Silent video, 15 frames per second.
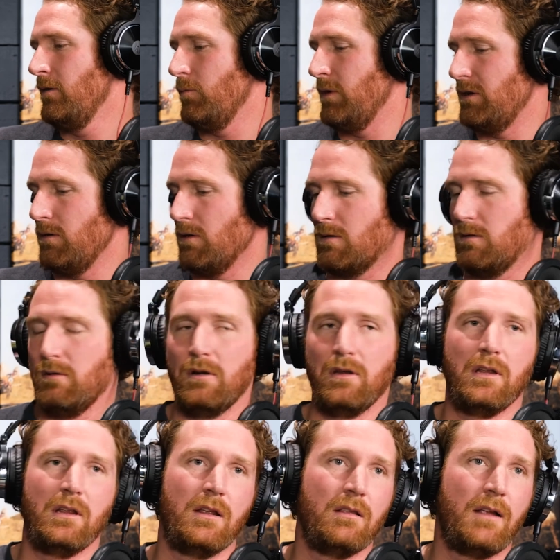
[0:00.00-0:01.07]
We do
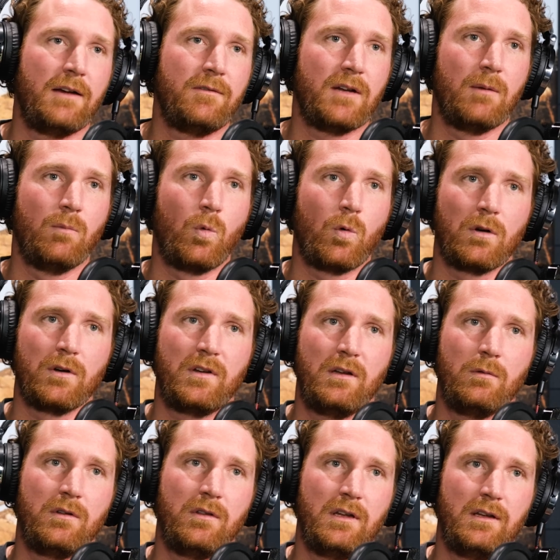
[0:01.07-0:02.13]
include a lifetime
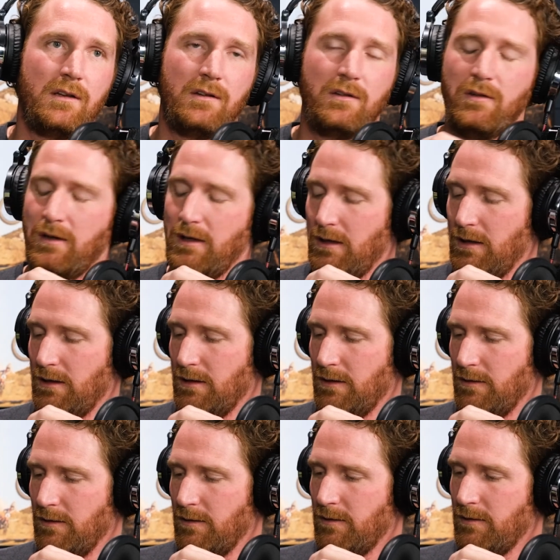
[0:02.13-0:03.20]
warranty with these,
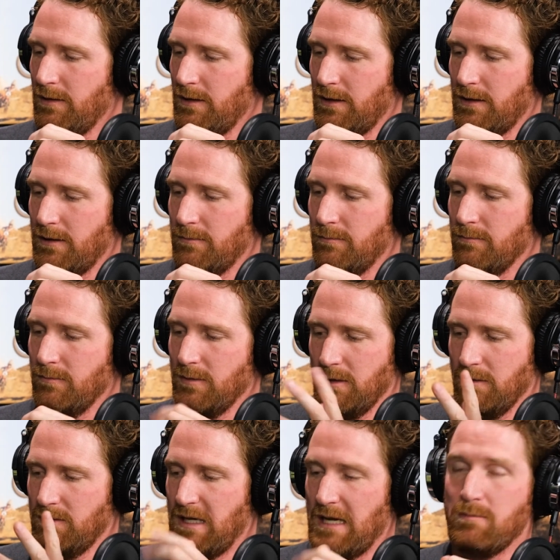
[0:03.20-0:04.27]
and
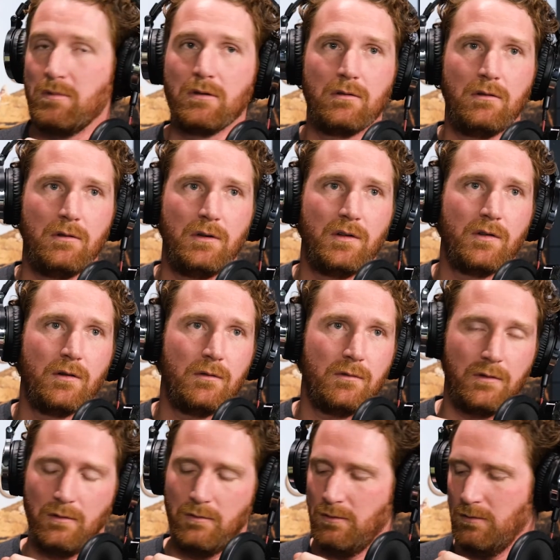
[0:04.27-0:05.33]
tape included. So
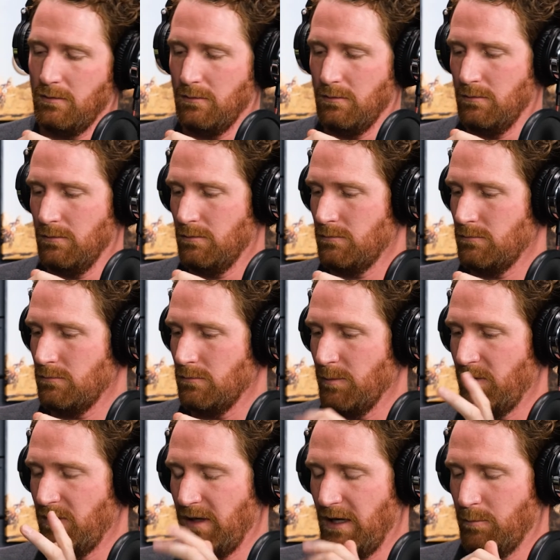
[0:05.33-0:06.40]
if you do
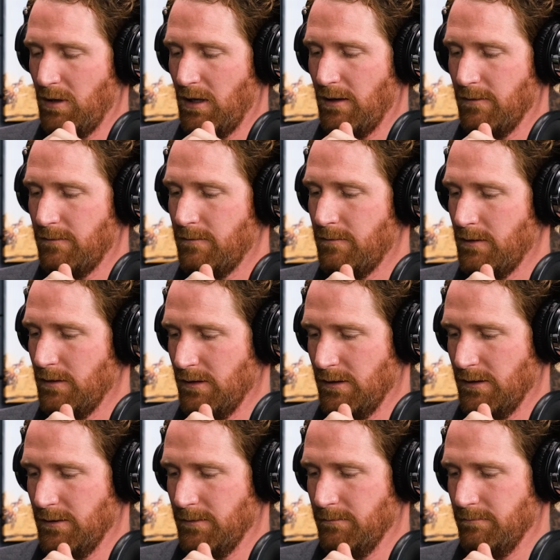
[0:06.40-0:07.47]
rip the tape off,
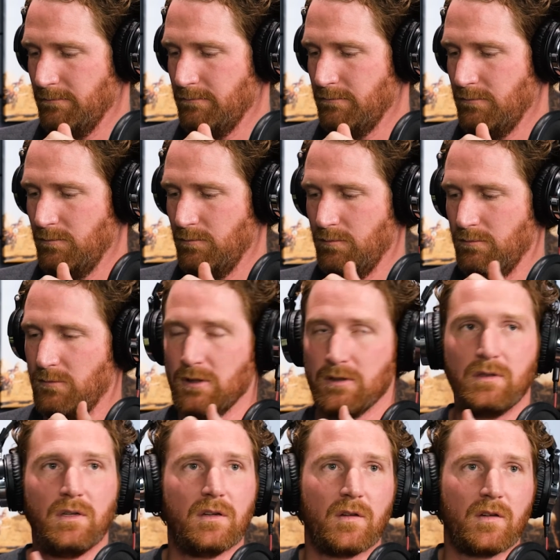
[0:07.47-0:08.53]

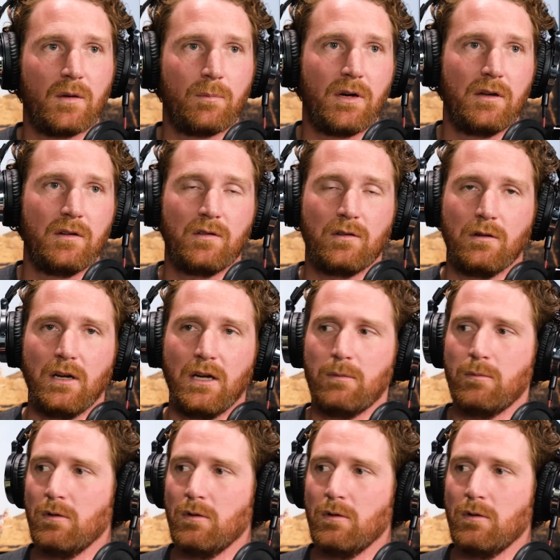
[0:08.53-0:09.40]
just hit us up on Instagram